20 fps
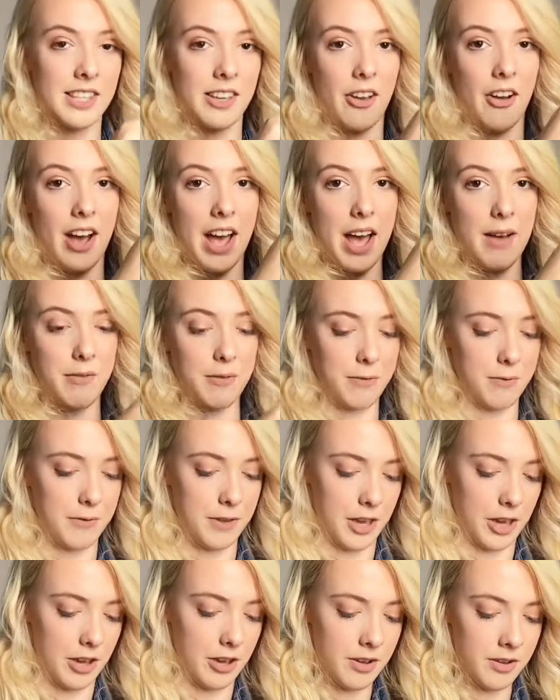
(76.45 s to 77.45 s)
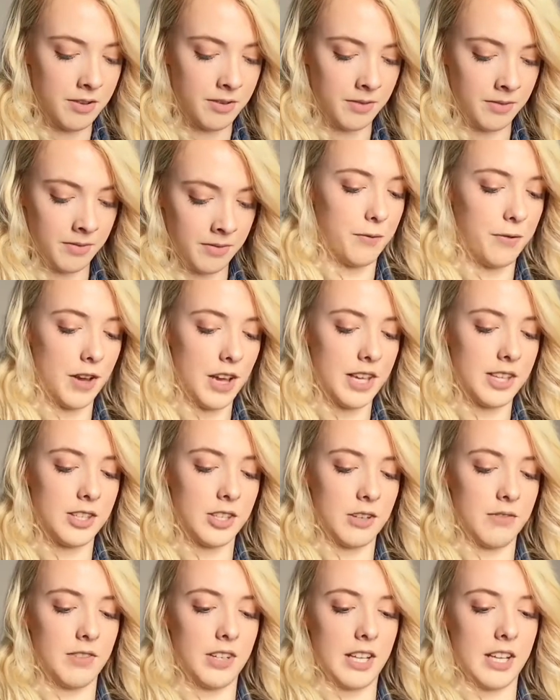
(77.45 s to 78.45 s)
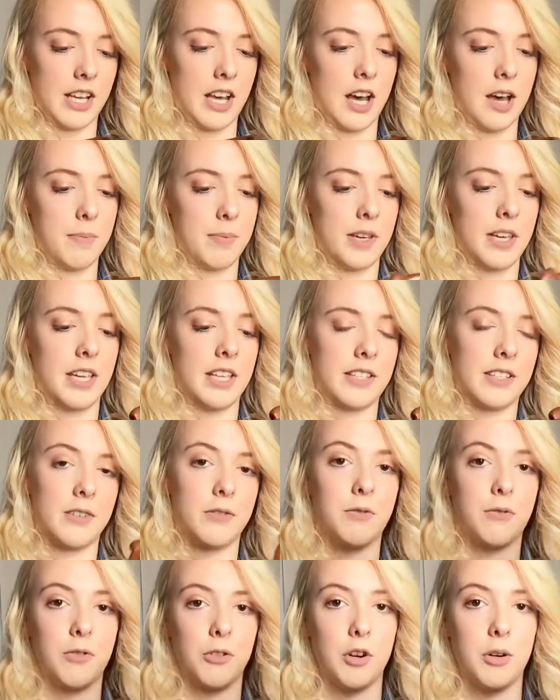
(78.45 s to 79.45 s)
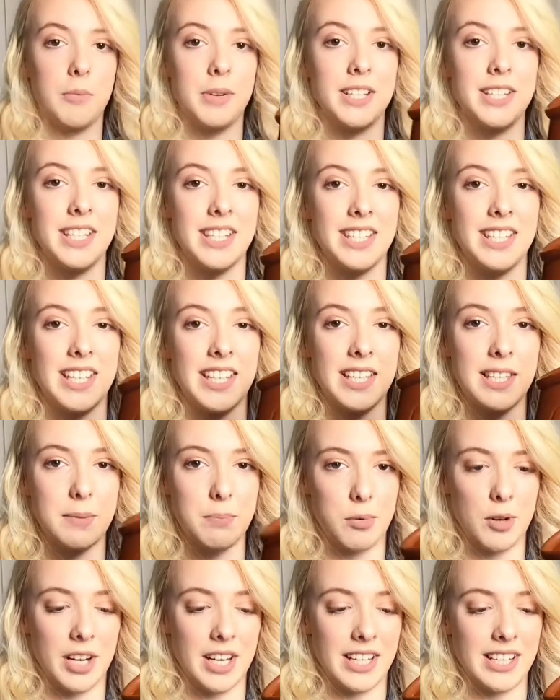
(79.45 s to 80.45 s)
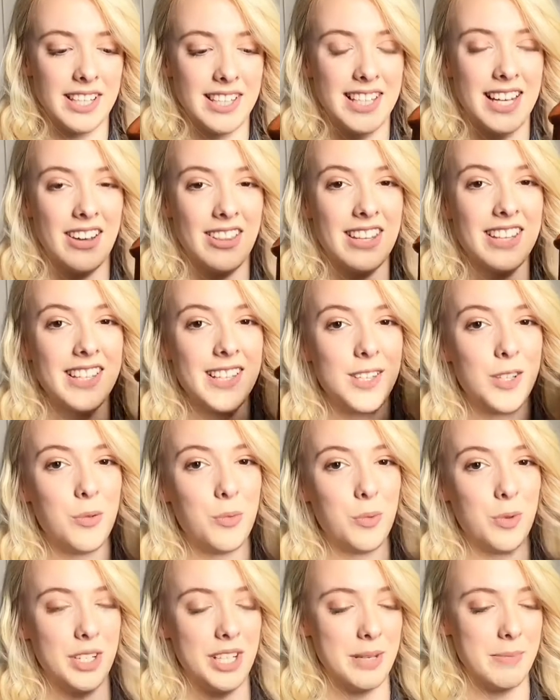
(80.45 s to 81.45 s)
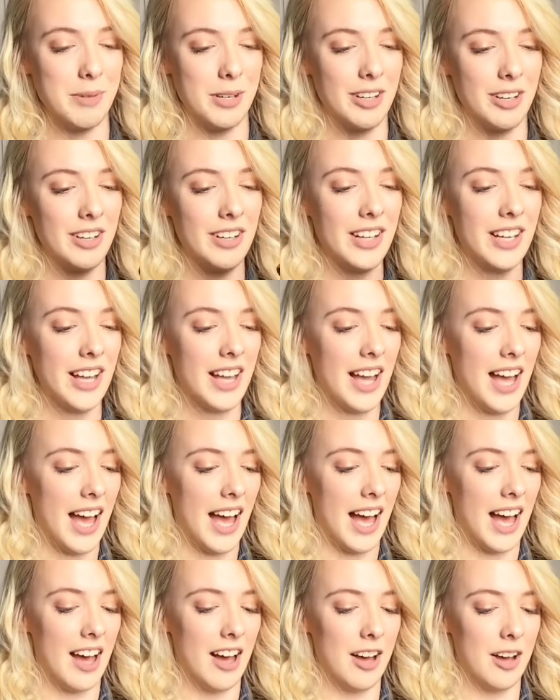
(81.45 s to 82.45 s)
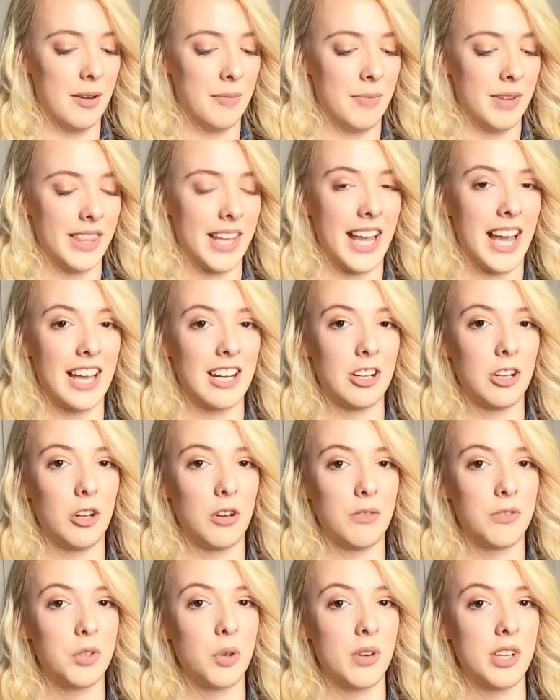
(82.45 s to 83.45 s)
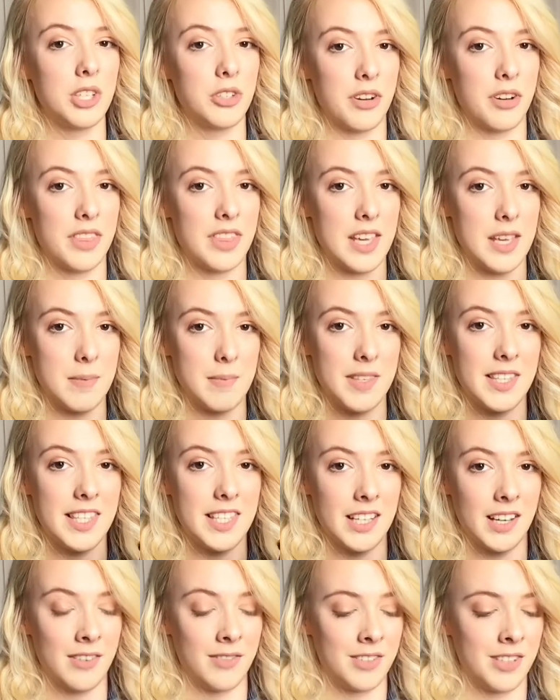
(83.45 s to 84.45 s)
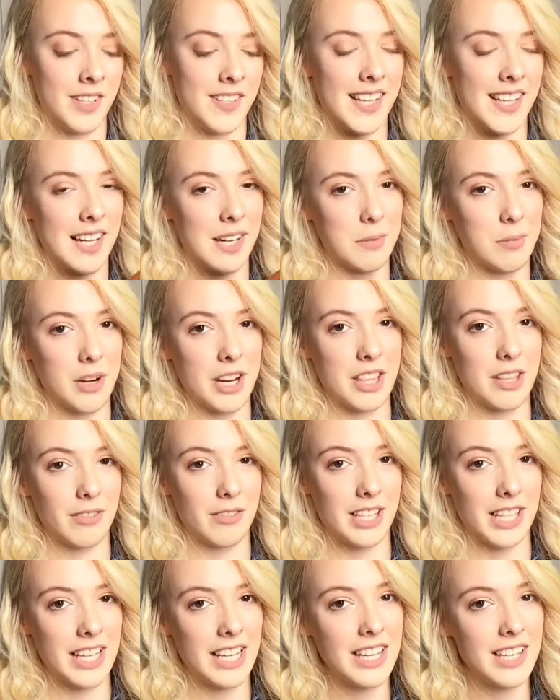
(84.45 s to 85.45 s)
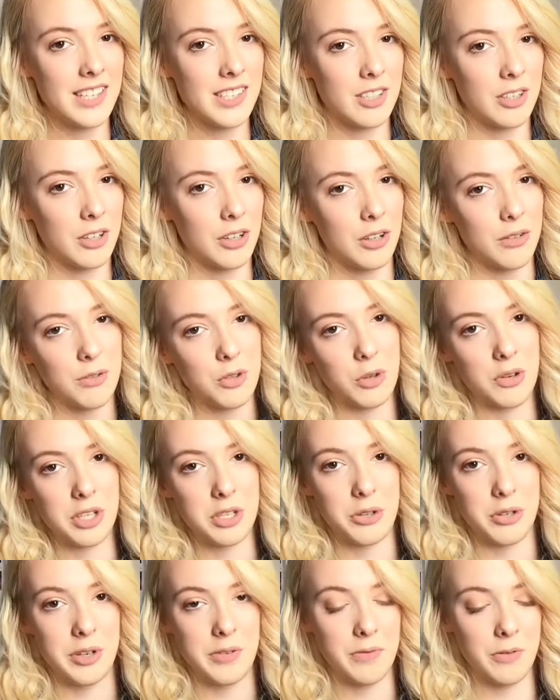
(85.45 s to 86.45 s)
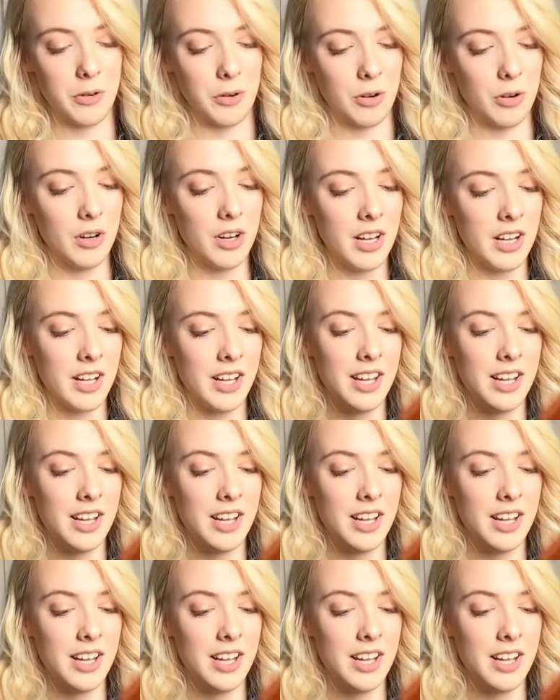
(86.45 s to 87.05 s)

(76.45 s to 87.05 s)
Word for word: So I have a few. First souvenir cup is from Disney Springs. Now this is a Woody booth. Um, they had a lot of Toy Story themed stuff to celebrate the release of Toy Story four.